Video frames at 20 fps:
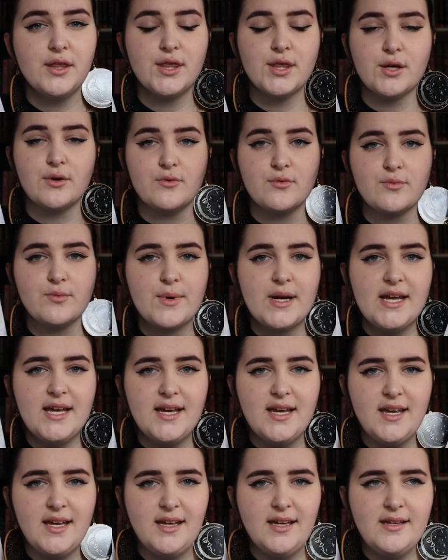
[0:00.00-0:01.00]

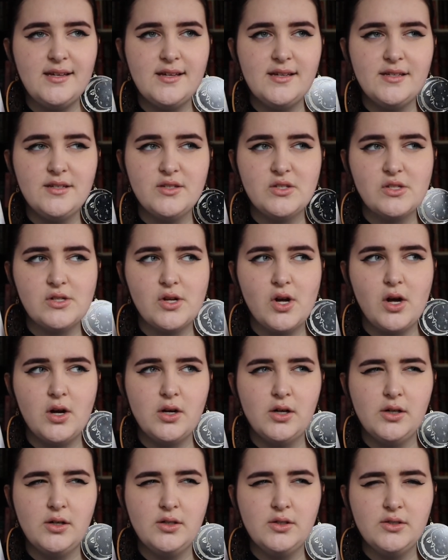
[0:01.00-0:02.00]
3
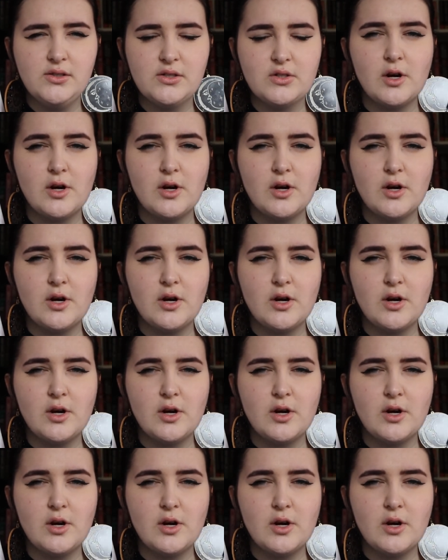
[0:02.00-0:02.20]
stars,